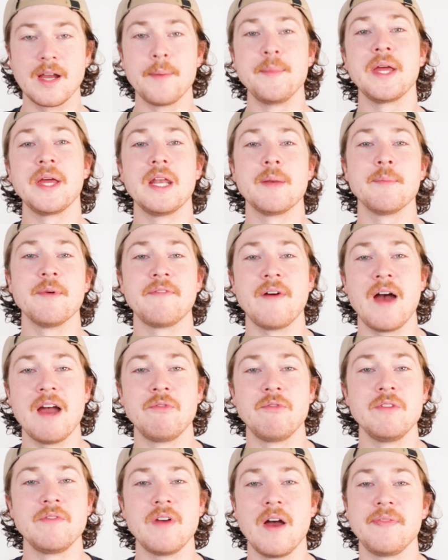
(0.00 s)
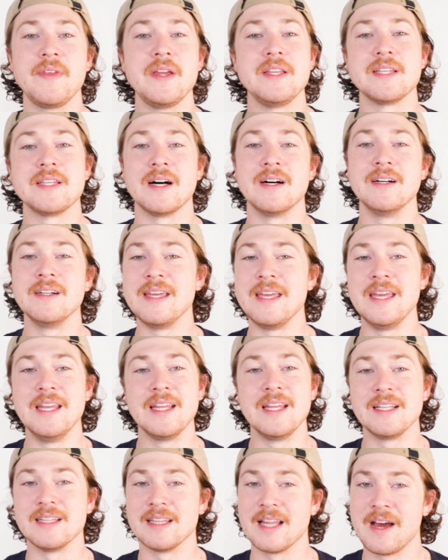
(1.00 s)
Coming in at number 5, we've got the
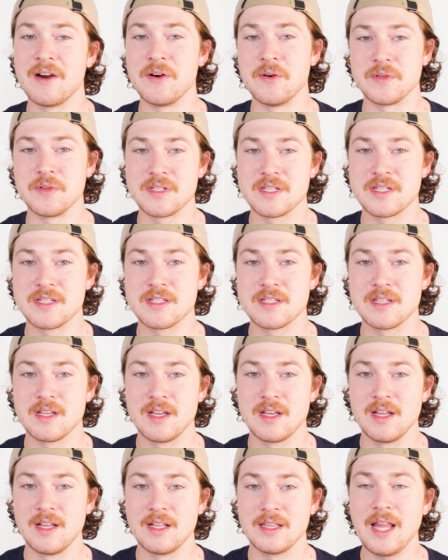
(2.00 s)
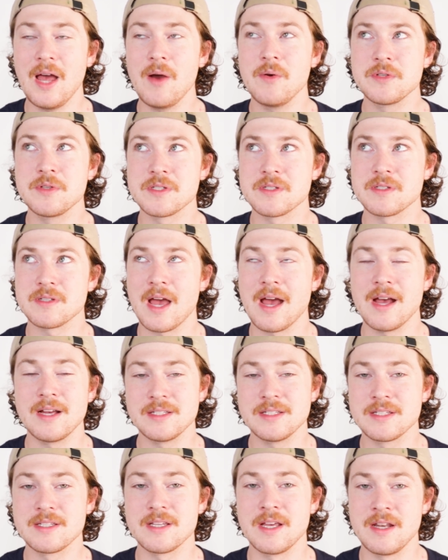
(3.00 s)
tongue-eating louse. Louse
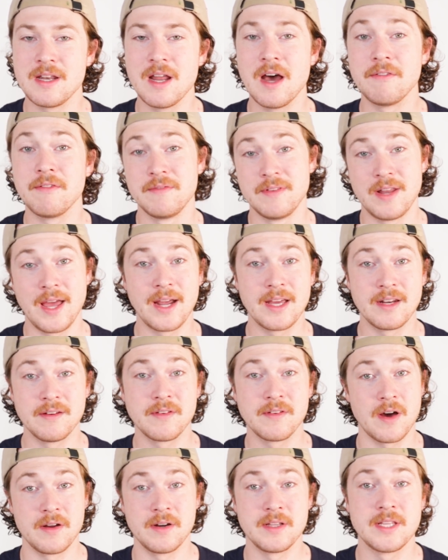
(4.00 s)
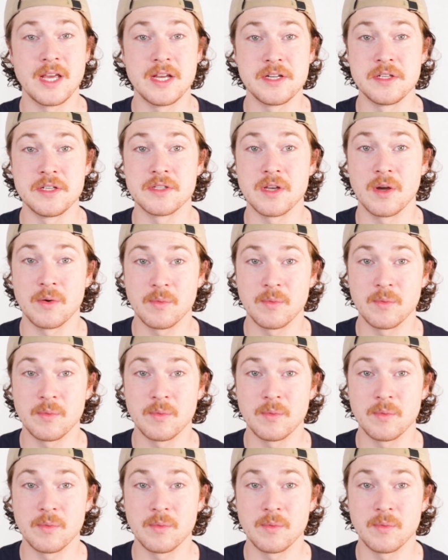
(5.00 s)
has enough negative connotations